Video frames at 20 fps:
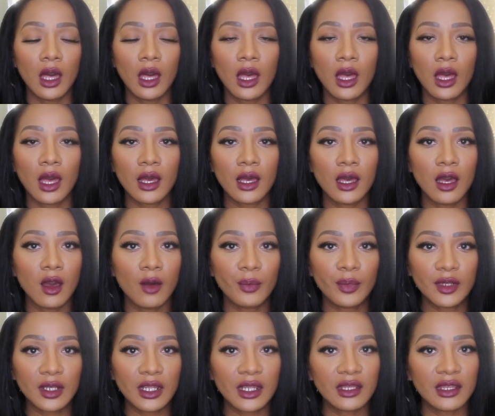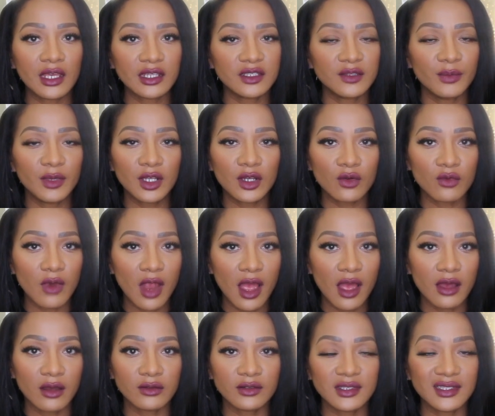a uh, company that's been
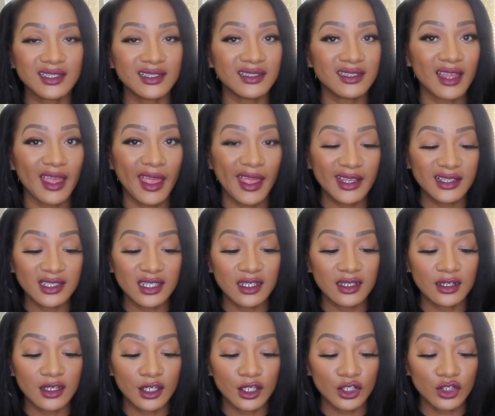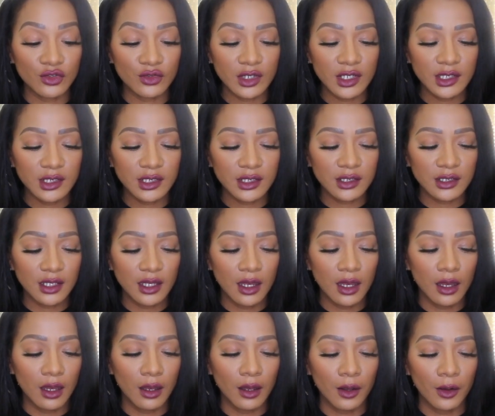around since the 1800s
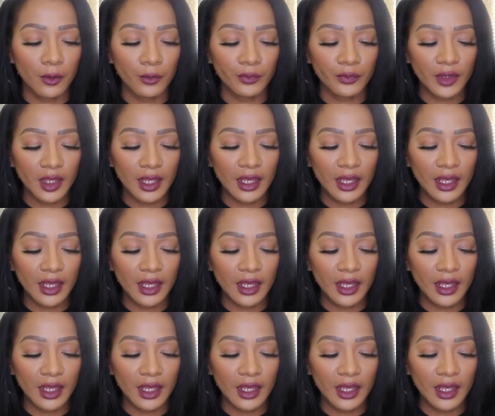um,